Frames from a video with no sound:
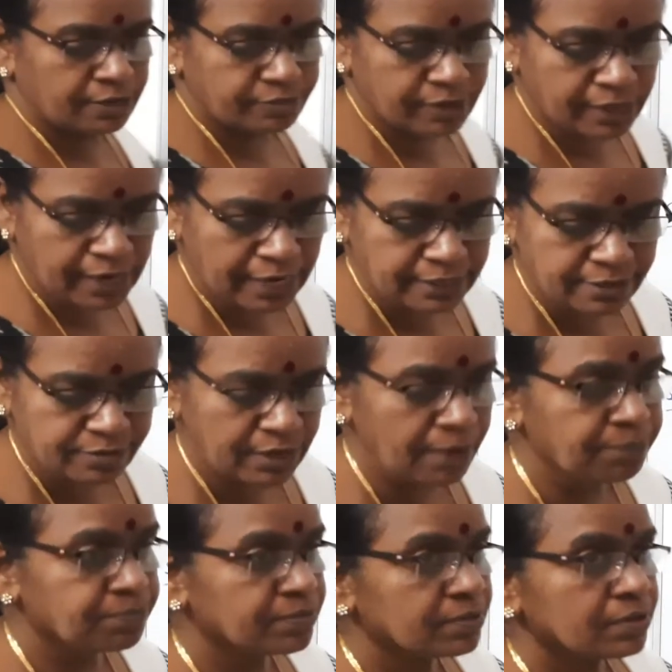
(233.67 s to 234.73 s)
easily write the
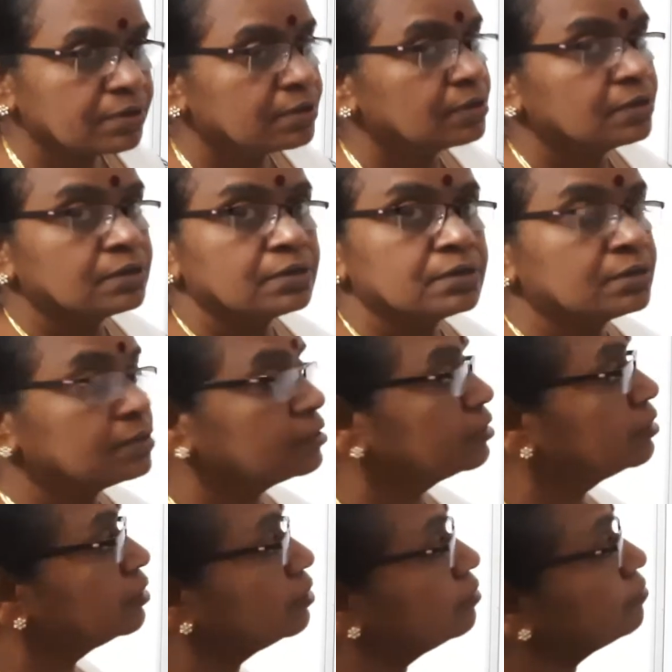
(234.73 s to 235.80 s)
steps.
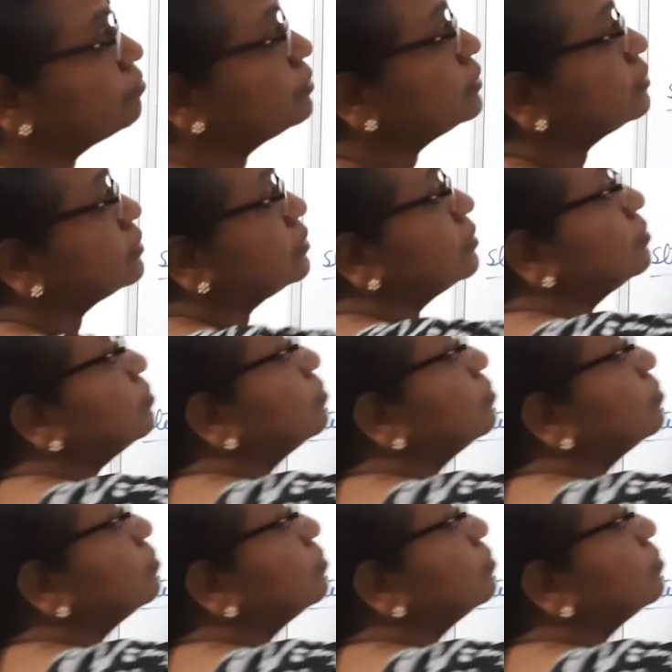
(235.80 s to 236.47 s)
First,